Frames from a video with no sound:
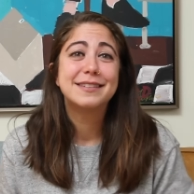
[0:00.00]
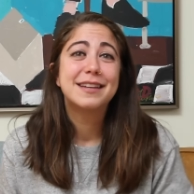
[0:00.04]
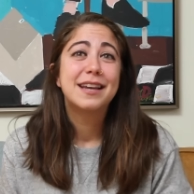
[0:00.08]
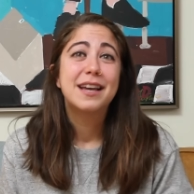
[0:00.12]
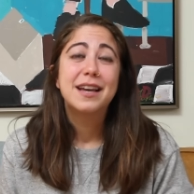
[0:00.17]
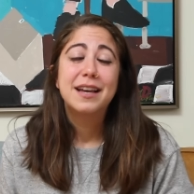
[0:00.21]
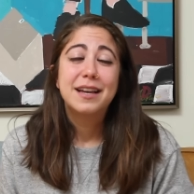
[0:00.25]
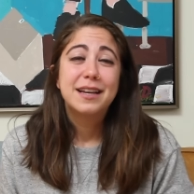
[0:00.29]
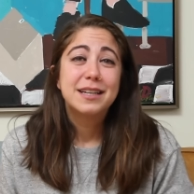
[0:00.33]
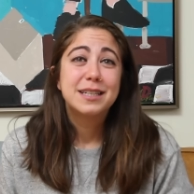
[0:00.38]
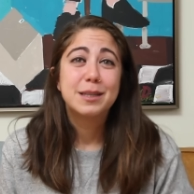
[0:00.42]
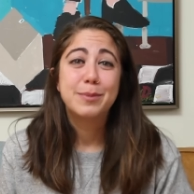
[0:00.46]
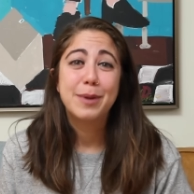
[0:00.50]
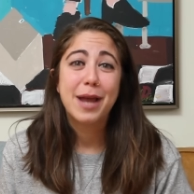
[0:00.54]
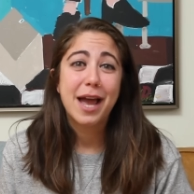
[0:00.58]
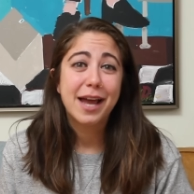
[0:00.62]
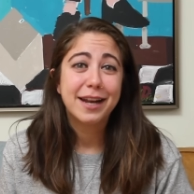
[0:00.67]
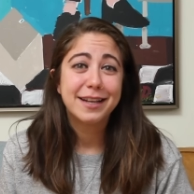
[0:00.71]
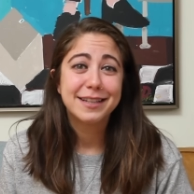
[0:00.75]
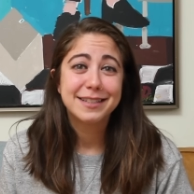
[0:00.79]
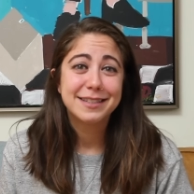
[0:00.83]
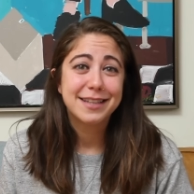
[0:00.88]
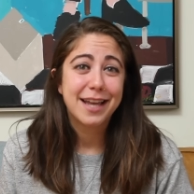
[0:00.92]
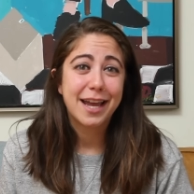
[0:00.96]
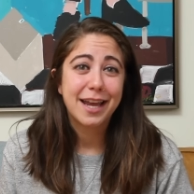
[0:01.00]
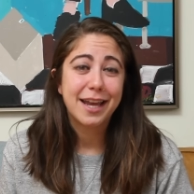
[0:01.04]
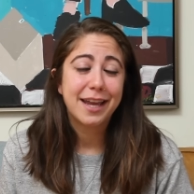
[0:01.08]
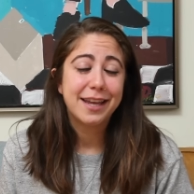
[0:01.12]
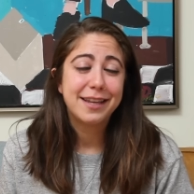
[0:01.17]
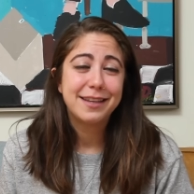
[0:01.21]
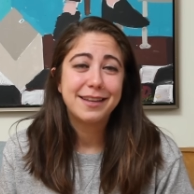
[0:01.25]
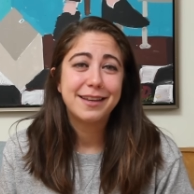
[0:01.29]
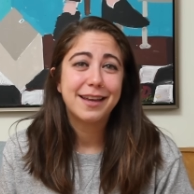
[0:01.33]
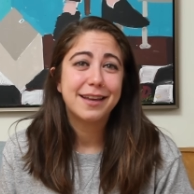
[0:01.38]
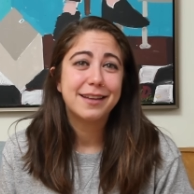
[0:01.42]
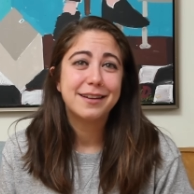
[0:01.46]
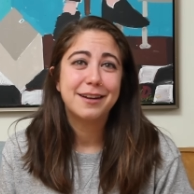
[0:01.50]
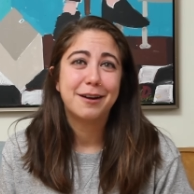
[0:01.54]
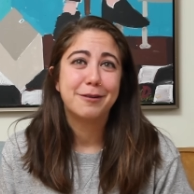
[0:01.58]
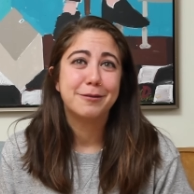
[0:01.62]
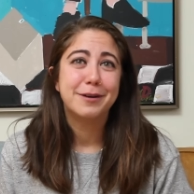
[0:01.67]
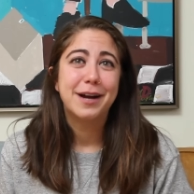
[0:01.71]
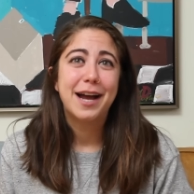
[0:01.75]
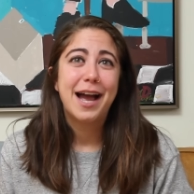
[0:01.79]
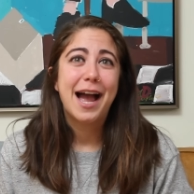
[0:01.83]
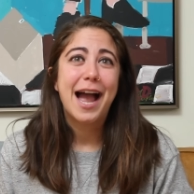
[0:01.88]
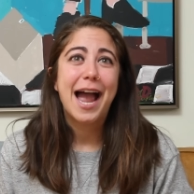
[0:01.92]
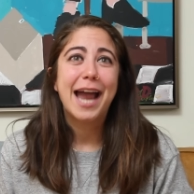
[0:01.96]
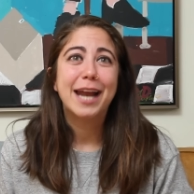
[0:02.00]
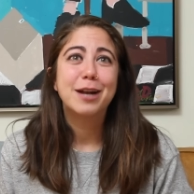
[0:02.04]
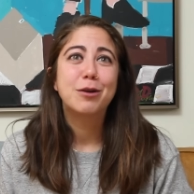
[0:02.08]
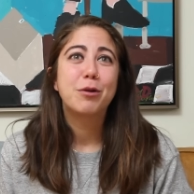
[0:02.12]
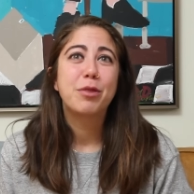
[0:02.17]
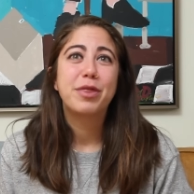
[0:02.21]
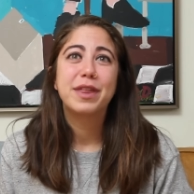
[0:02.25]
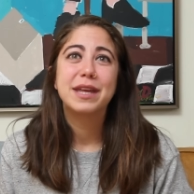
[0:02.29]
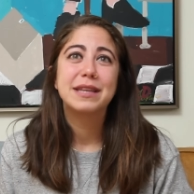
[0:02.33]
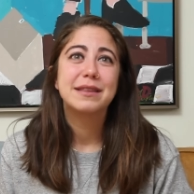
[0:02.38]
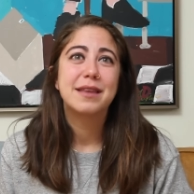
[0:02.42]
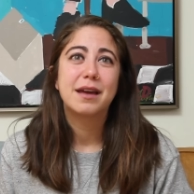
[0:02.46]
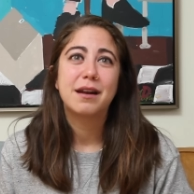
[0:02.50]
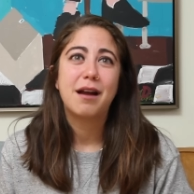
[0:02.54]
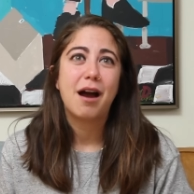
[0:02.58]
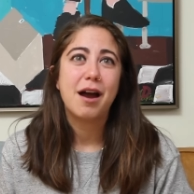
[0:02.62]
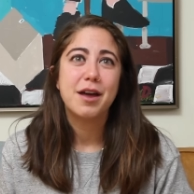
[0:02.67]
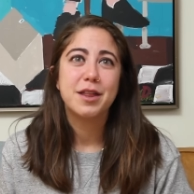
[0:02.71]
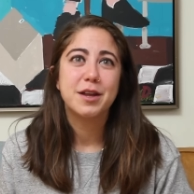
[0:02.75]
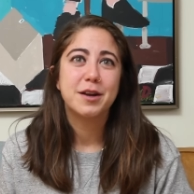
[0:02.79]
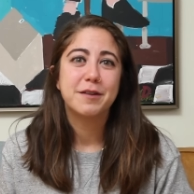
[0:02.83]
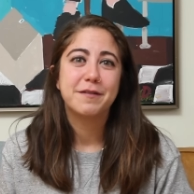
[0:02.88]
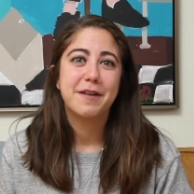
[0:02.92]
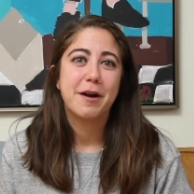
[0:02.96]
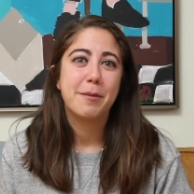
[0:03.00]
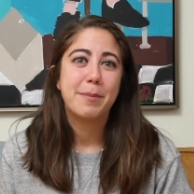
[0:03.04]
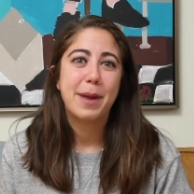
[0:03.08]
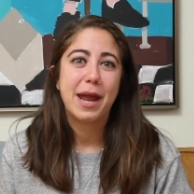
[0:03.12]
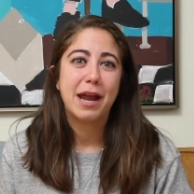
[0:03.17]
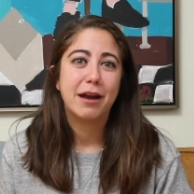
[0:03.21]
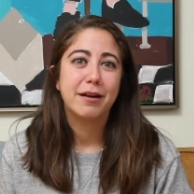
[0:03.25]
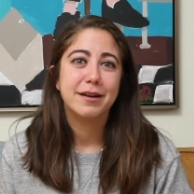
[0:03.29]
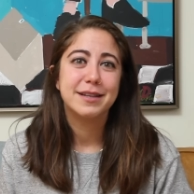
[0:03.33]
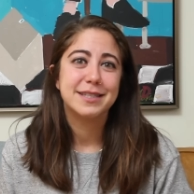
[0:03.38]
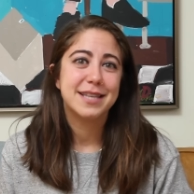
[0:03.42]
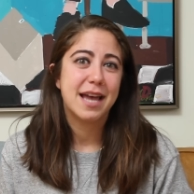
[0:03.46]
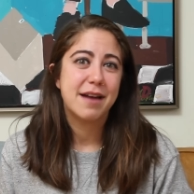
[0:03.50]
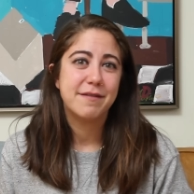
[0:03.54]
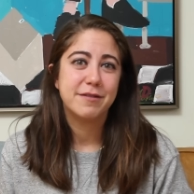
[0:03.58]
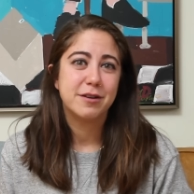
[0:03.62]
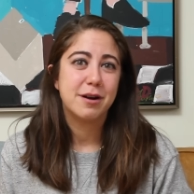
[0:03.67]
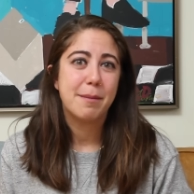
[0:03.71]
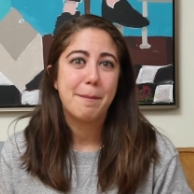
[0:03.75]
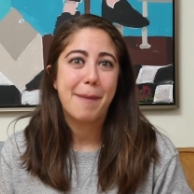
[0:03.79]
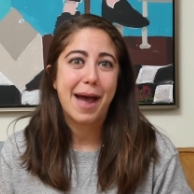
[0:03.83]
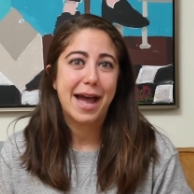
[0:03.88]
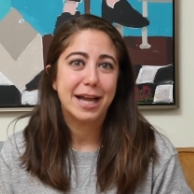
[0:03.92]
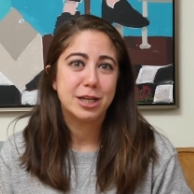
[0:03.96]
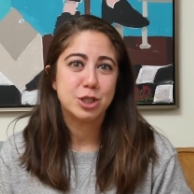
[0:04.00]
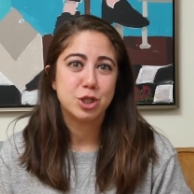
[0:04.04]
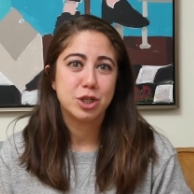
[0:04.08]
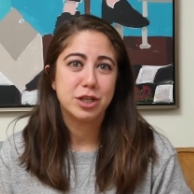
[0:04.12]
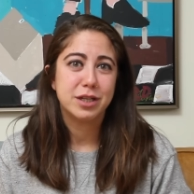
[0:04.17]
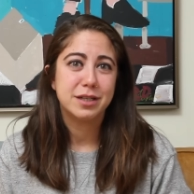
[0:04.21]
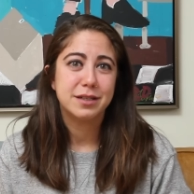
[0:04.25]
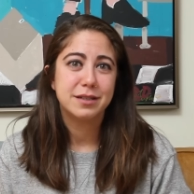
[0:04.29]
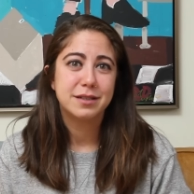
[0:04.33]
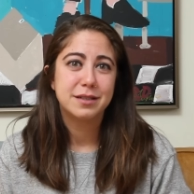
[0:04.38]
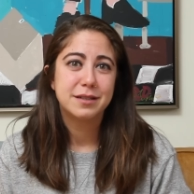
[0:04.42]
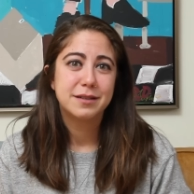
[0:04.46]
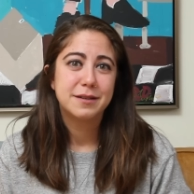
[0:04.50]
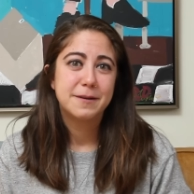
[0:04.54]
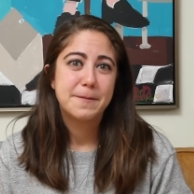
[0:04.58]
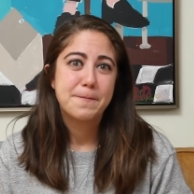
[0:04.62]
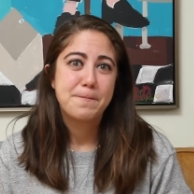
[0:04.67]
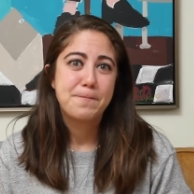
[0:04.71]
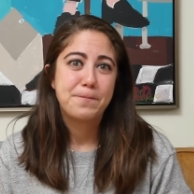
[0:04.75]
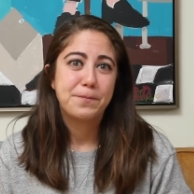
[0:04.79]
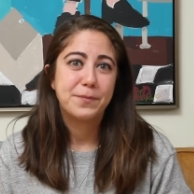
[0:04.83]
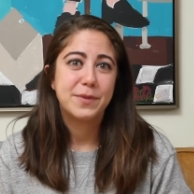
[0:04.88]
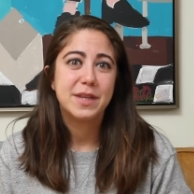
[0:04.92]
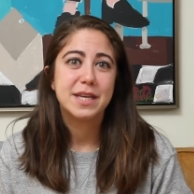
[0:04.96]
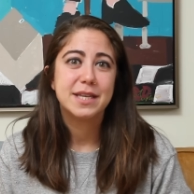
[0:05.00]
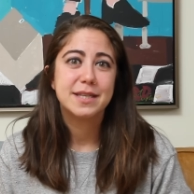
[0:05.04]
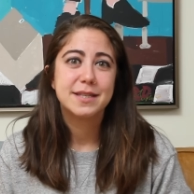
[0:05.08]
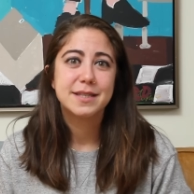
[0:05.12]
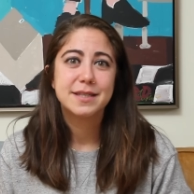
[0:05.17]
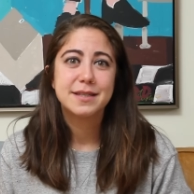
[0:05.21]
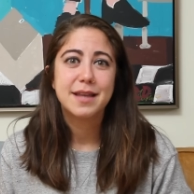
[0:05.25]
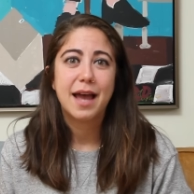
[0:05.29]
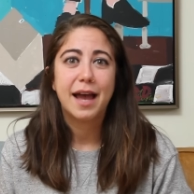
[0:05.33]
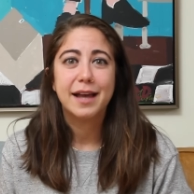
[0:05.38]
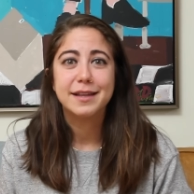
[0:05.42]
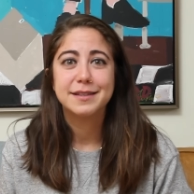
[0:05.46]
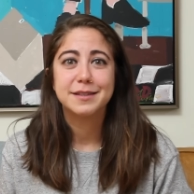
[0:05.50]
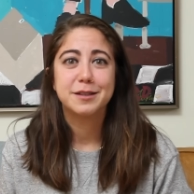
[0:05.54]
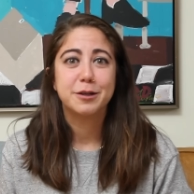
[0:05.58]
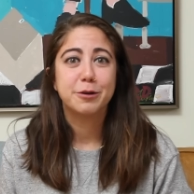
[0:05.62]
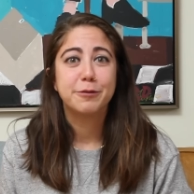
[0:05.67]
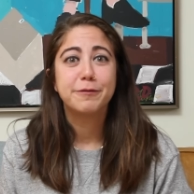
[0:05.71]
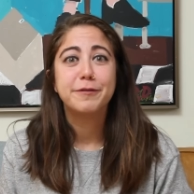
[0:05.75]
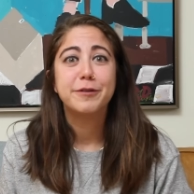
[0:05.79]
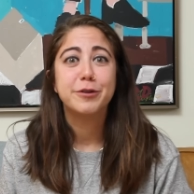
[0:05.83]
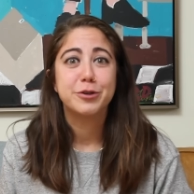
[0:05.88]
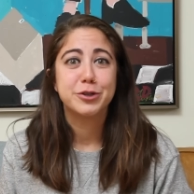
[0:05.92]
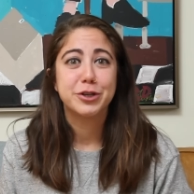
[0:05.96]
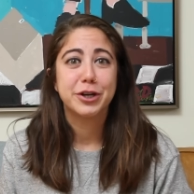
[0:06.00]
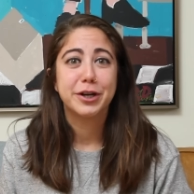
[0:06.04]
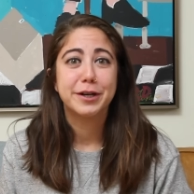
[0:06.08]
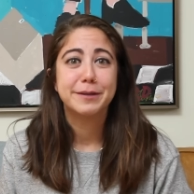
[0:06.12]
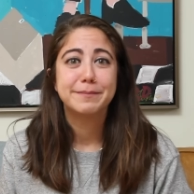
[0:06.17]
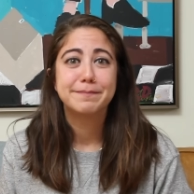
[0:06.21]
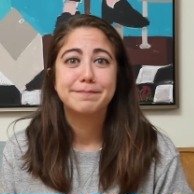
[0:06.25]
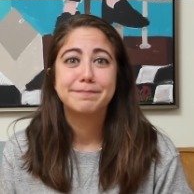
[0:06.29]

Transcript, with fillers: to be honest, I don't think that either of our parents ever imagined this as their future.